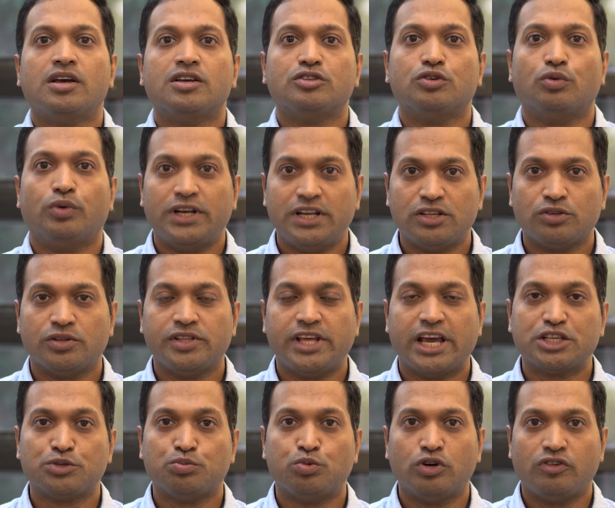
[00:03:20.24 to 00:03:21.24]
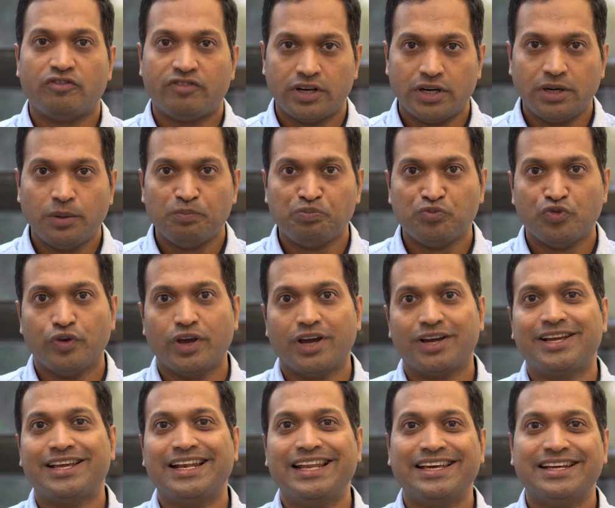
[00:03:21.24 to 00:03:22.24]
So one is on the export front. We
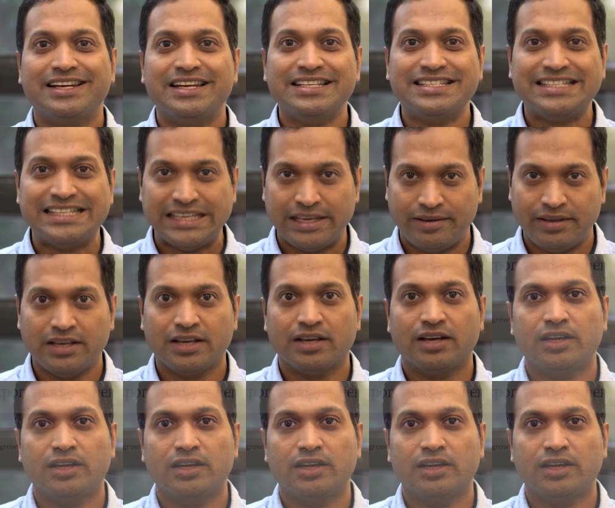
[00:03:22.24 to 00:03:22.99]
are clearly seeing